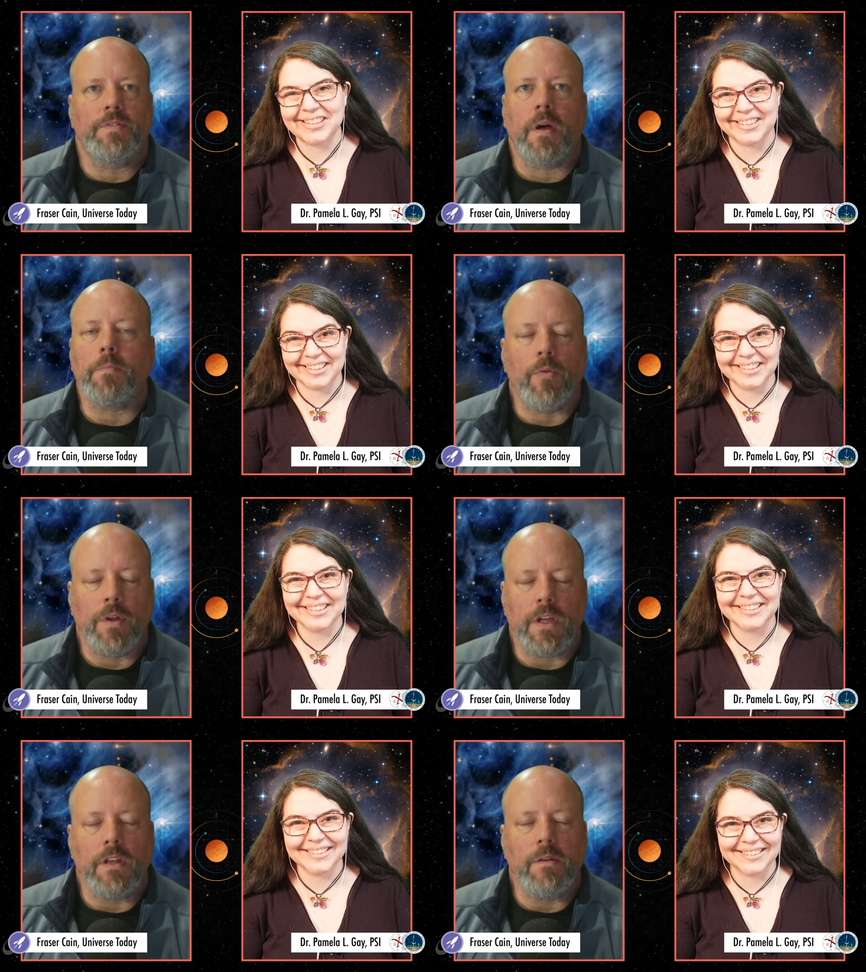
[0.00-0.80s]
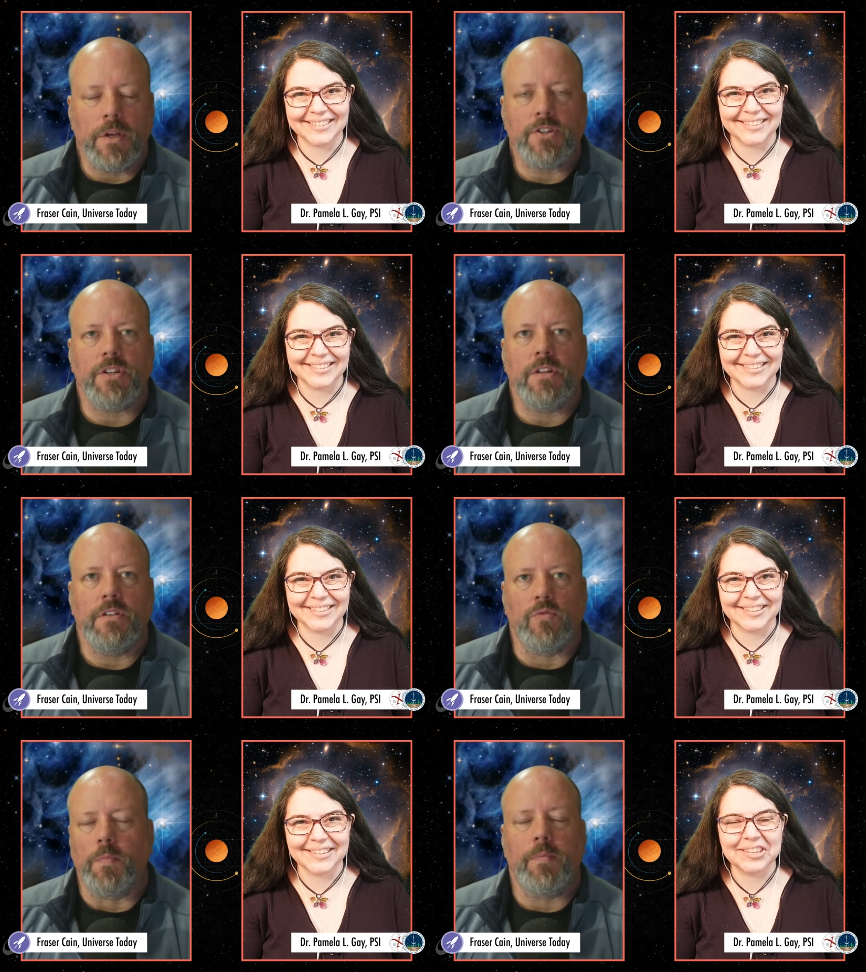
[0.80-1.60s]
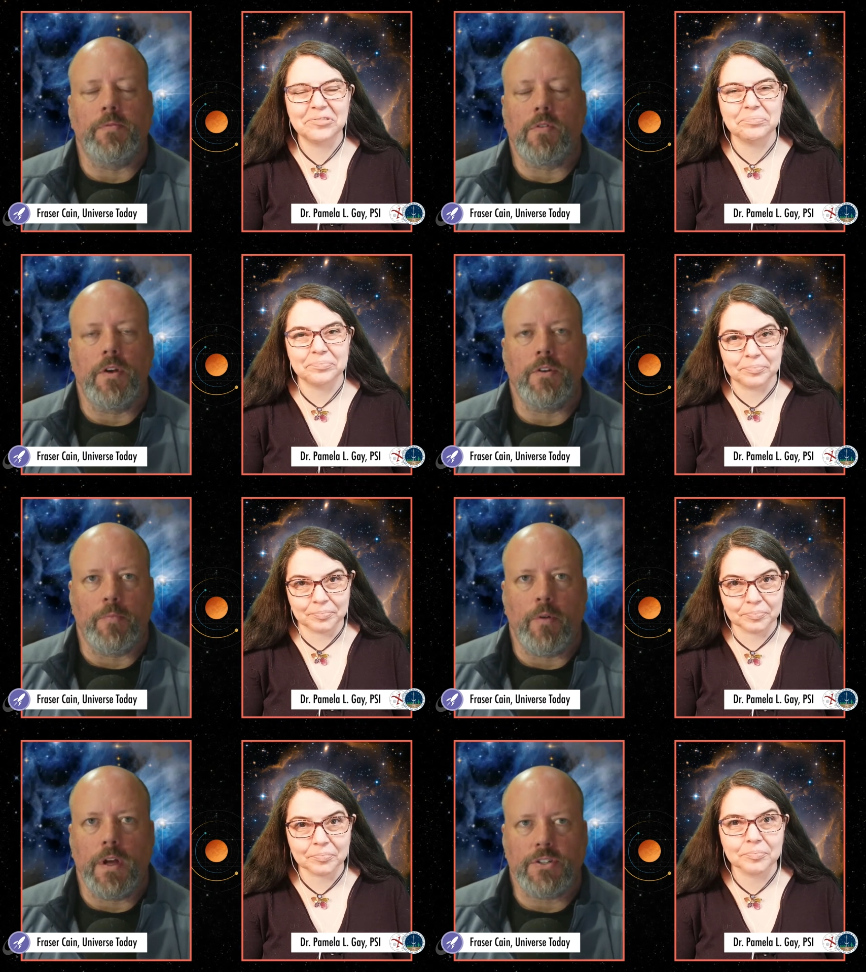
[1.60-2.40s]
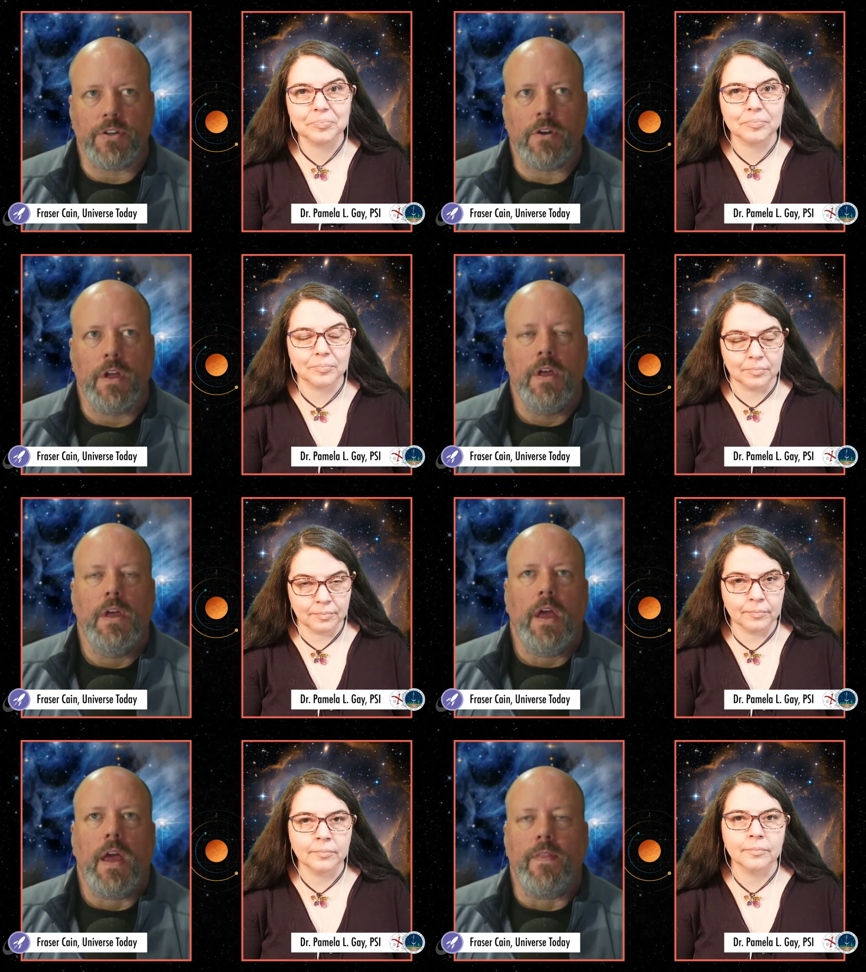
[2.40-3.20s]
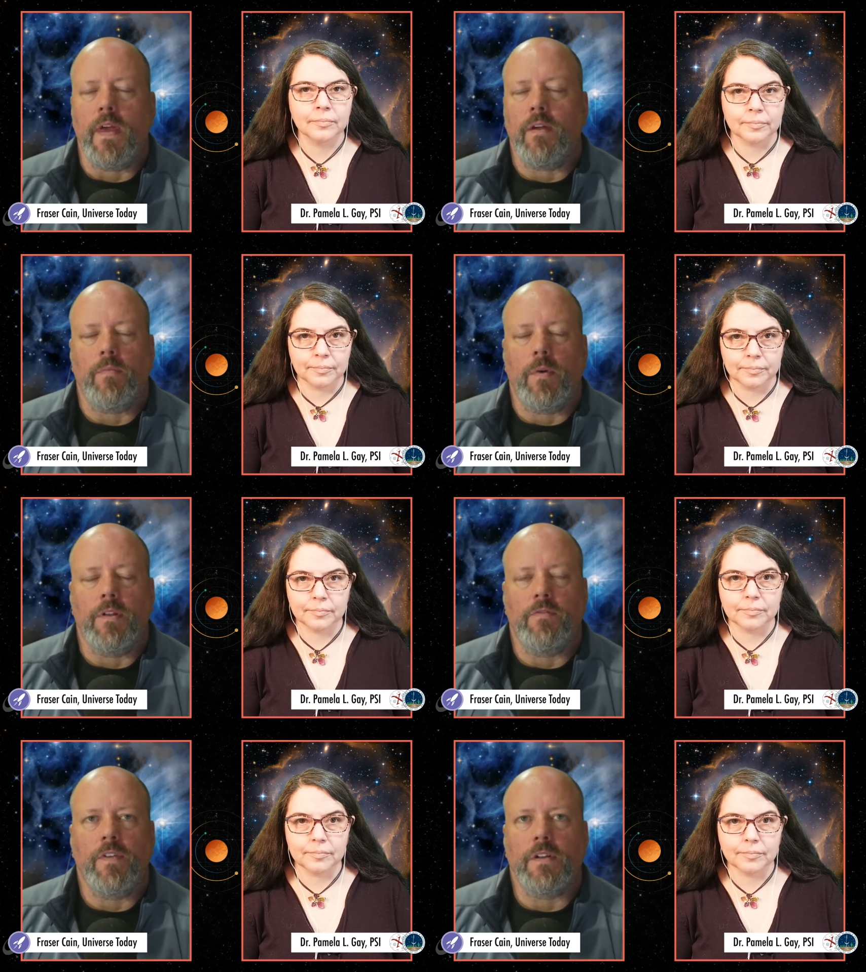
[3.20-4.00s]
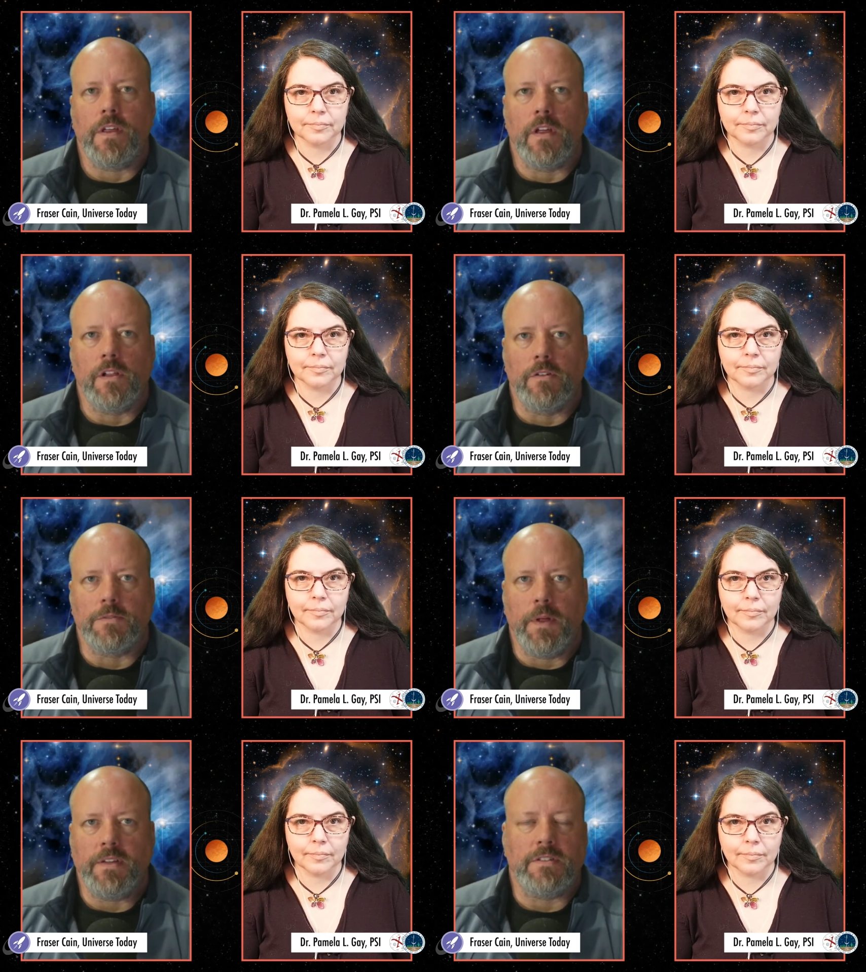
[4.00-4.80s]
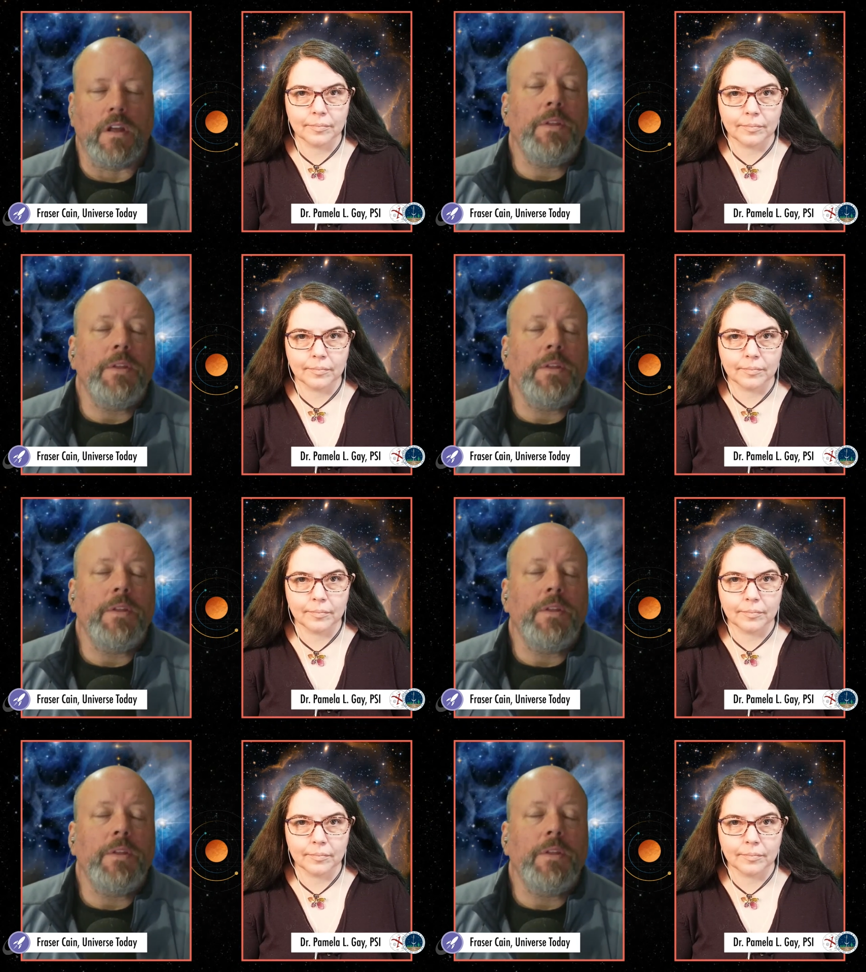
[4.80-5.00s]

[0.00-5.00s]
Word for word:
Speaker 1: submarine missions where people are under pressure, and they in fairly enclosed places.